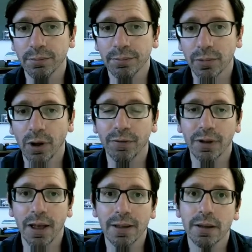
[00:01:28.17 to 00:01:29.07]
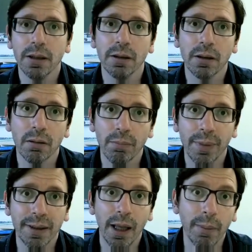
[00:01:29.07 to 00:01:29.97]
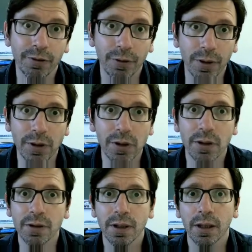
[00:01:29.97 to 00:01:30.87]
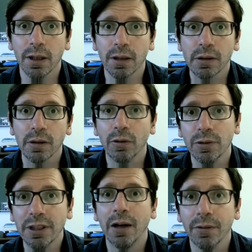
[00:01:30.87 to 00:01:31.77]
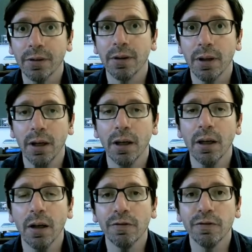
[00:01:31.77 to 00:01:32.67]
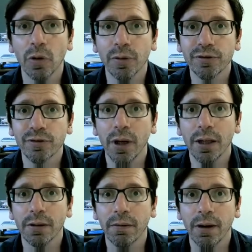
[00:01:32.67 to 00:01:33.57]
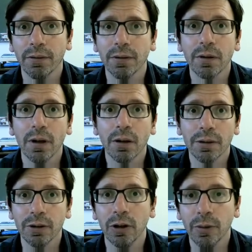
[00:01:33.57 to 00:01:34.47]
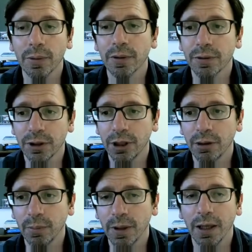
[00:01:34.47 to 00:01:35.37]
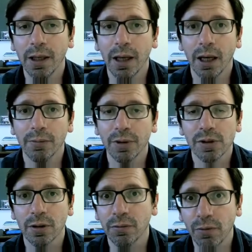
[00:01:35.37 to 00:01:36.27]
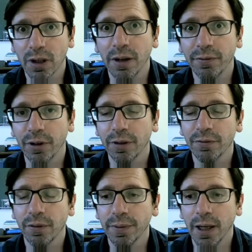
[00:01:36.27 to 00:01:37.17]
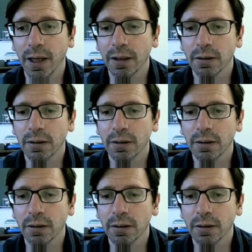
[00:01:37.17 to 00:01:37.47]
COVID-19 pandemic, for instance, that slowed down the flow of trade around the globe considerably, and we're still recovering from that.